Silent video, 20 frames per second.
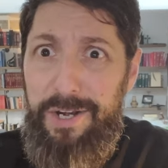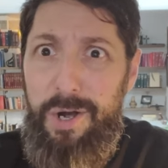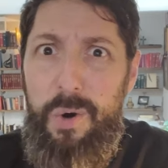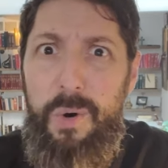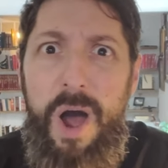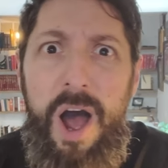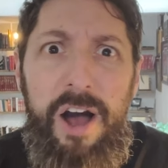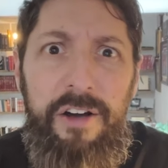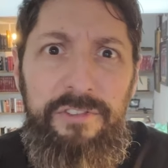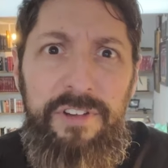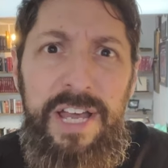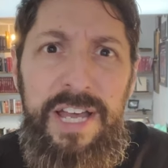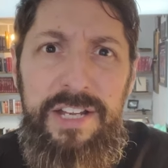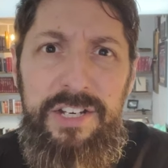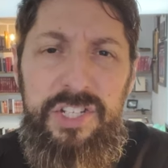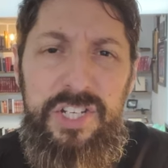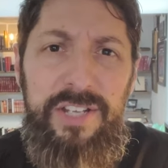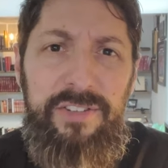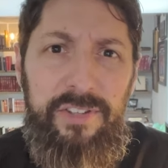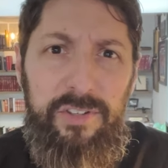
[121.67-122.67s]
go of,
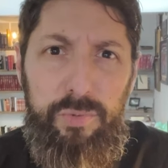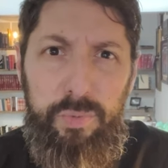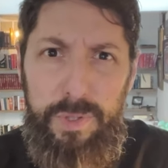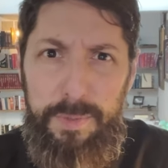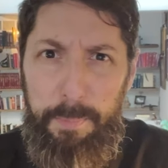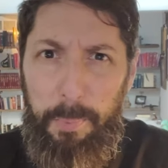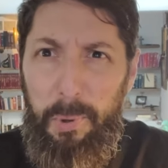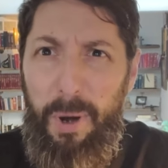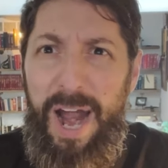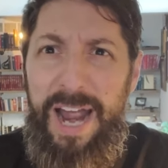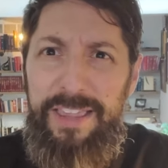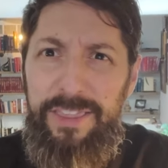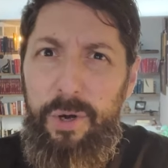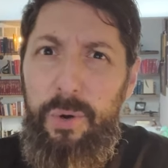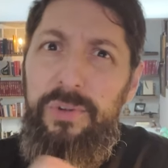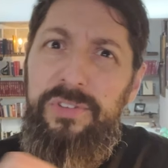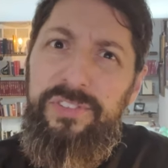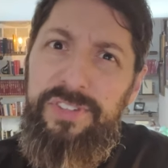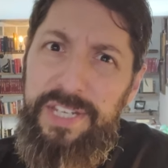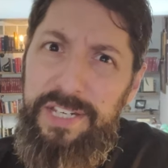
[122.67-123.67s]
Jesus would pry
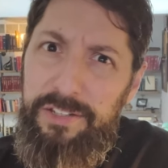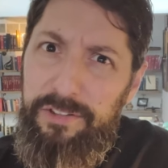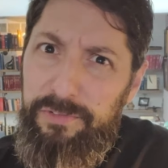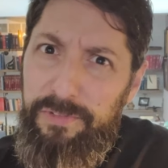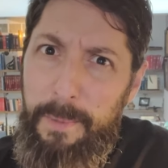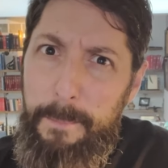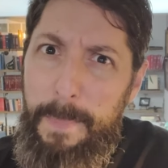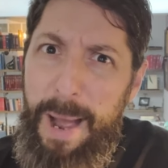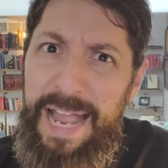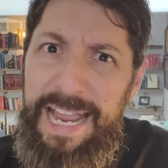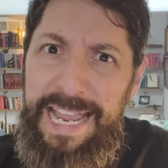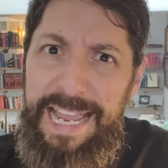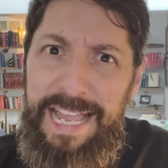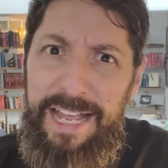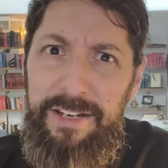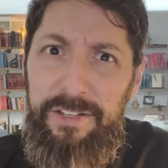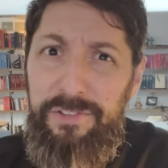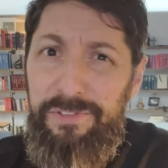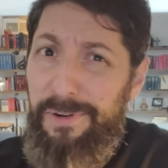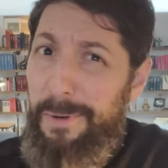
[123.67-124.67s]
those sins from my
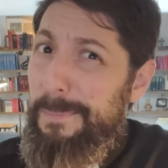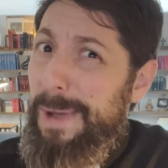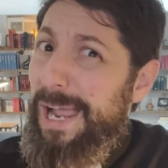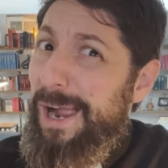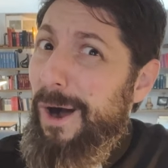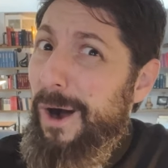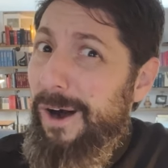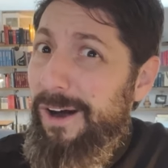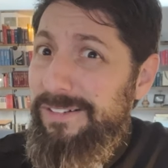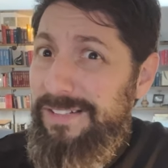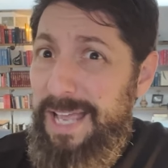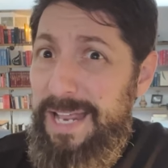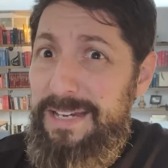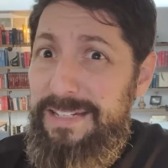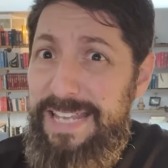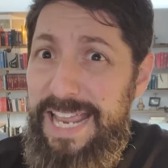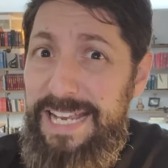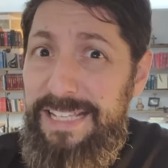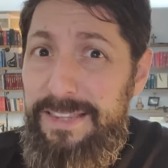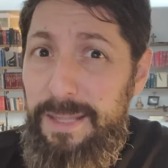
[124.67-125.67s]
hands, from my heart,
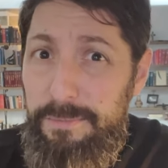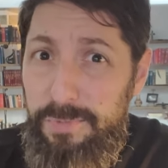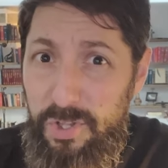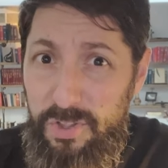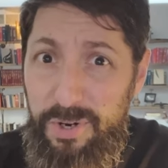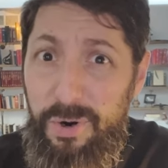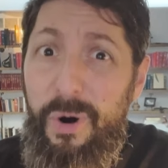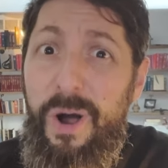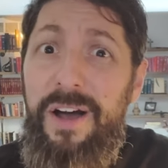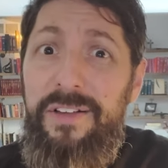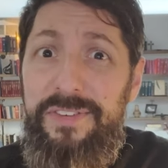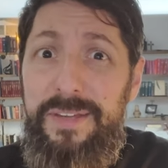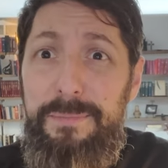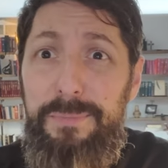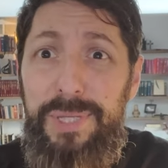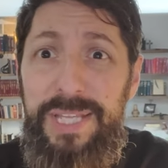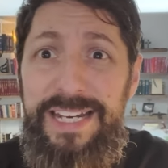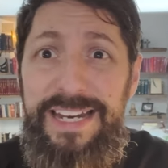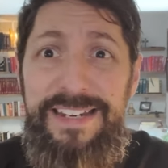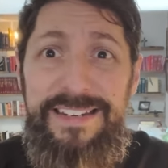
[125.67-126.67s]
and take them to the cross and
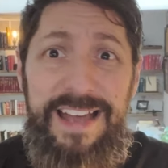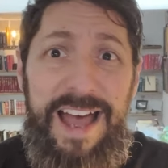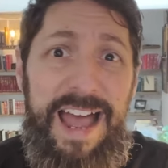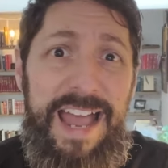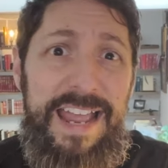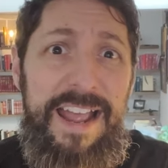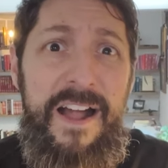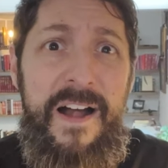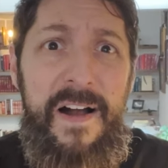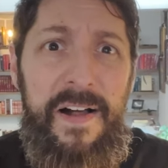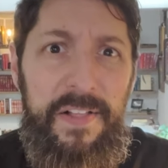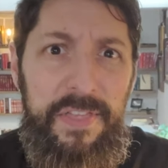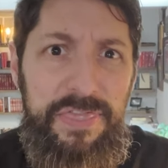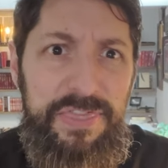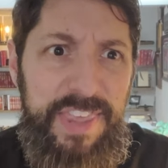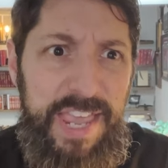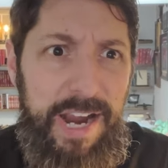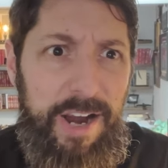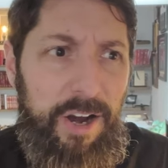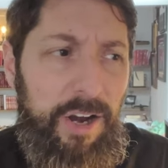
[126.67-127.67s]
bleed and die
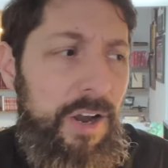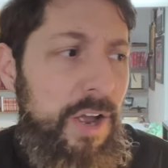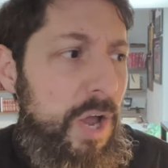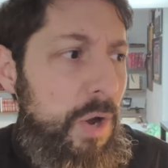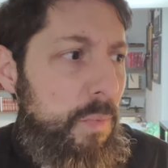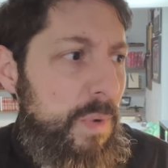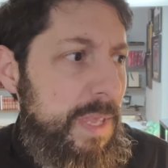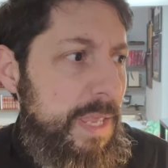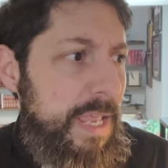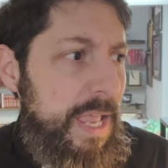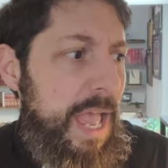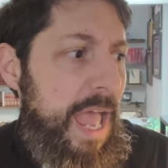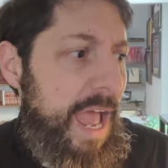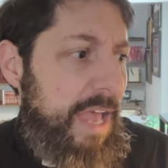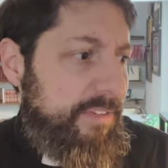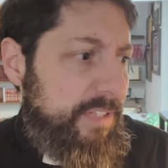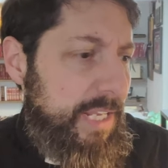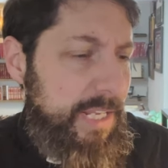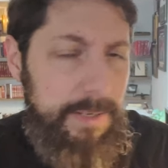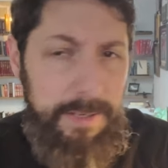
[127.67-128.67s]
there. We,
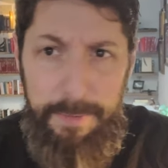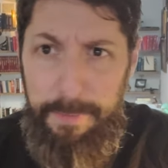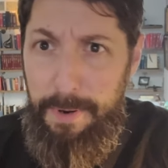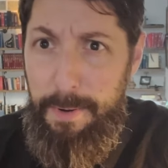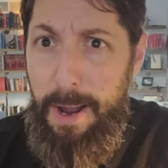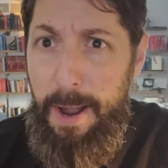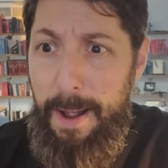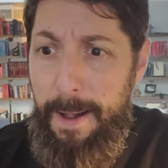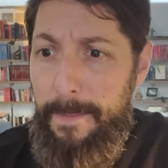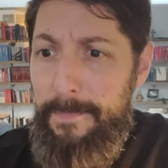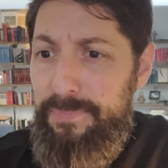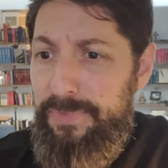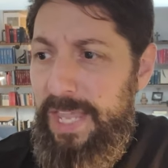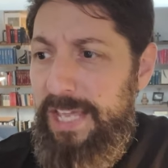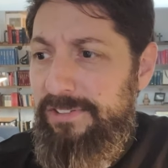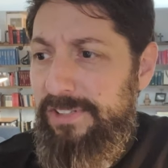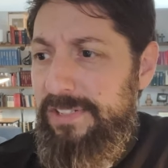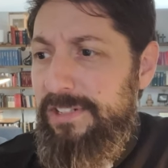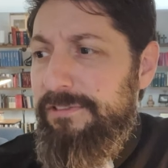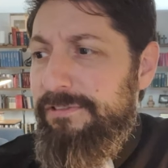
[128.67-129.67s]
as a,
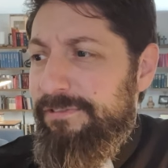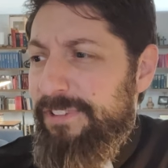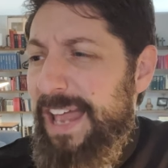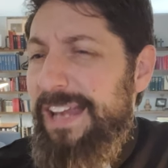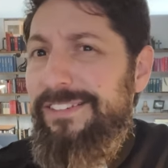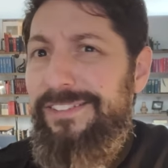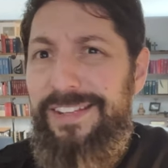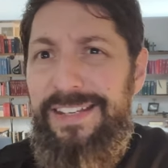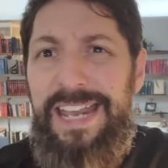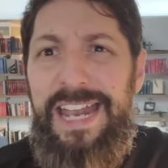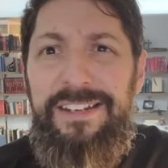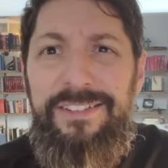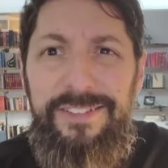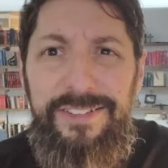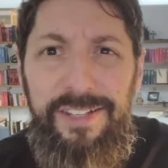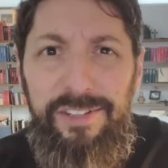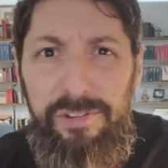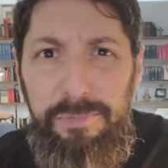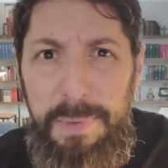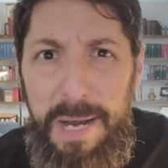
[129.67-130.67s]
as a defense against
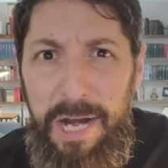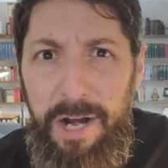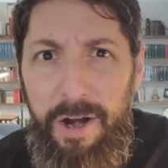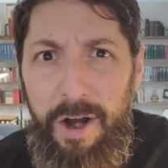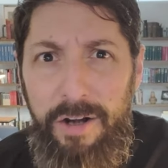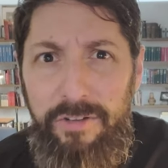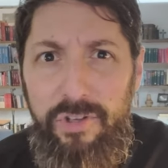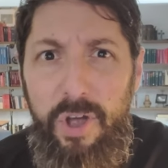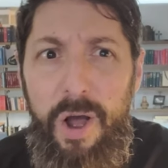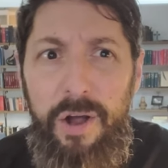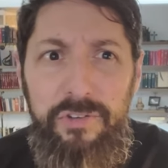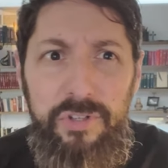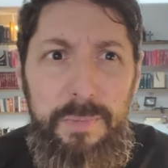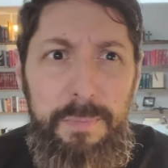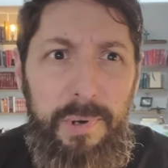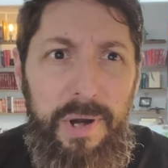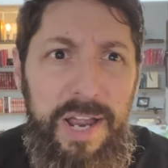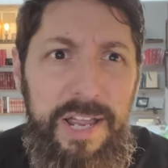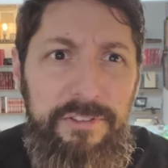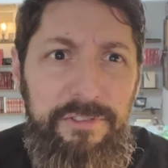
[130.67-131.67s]
despair, are taught to
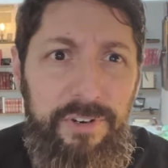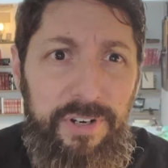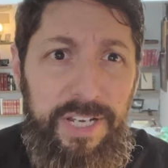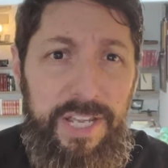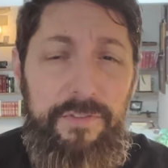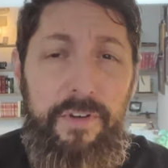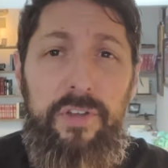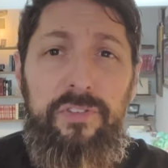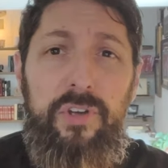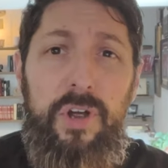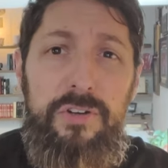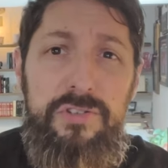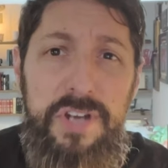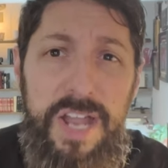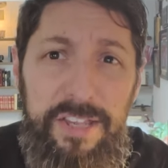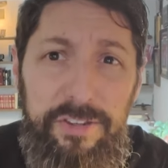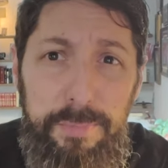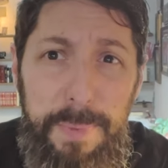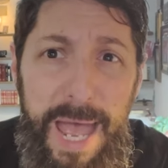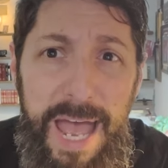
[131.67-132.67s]
pray, forgive us our
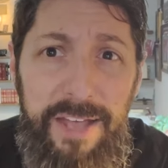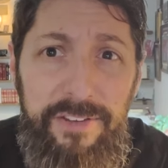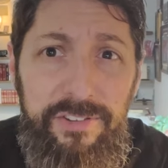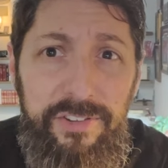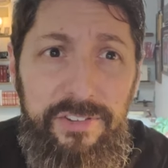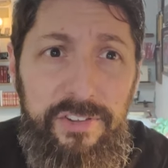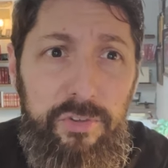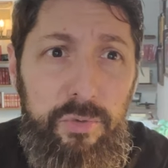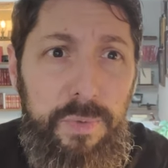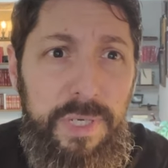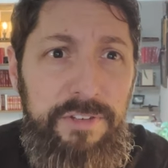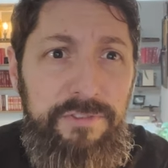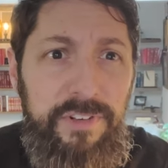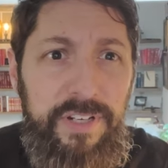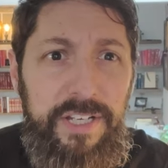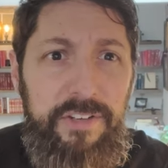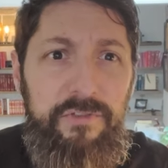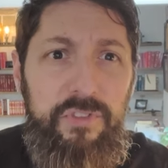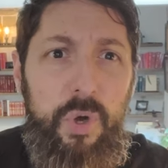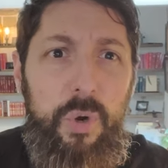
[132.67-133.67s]
trespasses as we
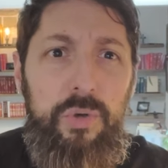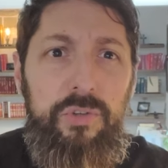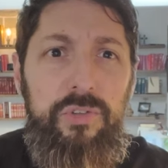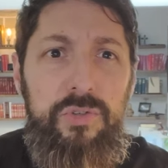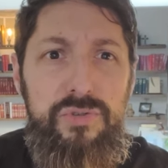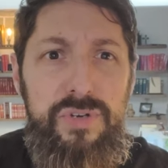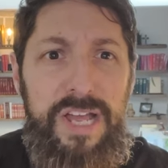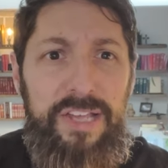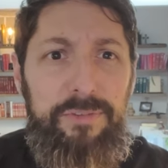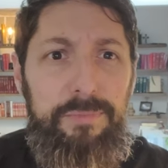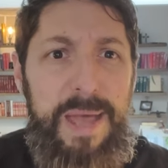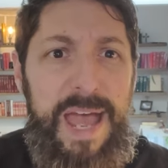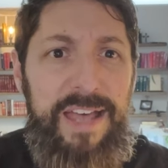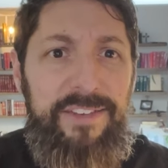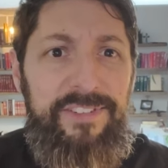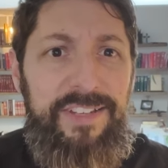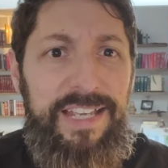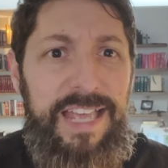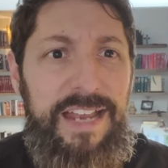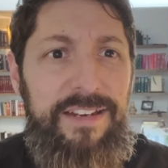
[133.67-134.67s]
forgive those who
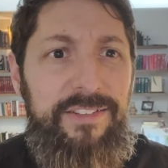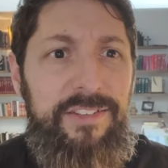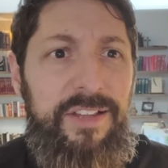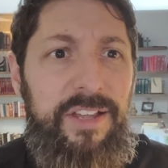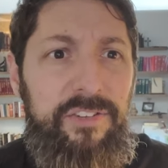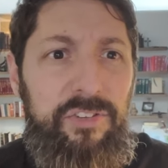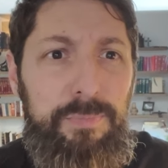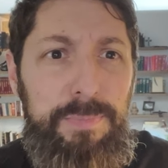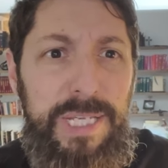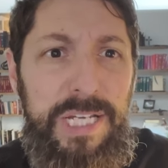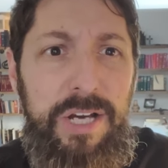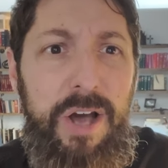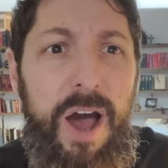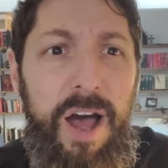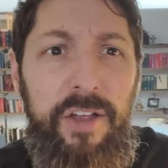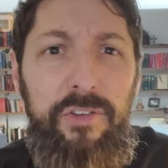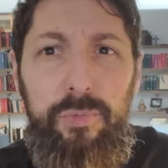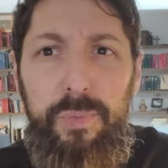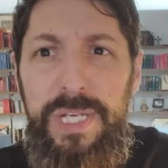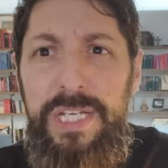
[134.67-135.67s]
trespass against us,
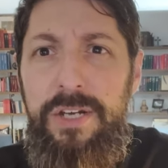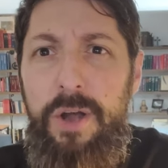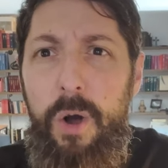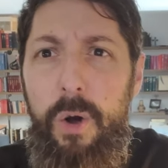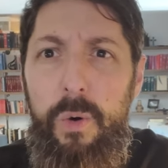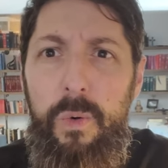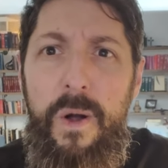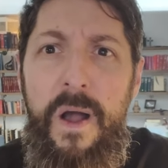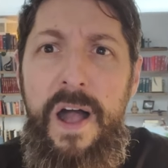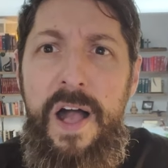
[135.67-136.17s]
because we know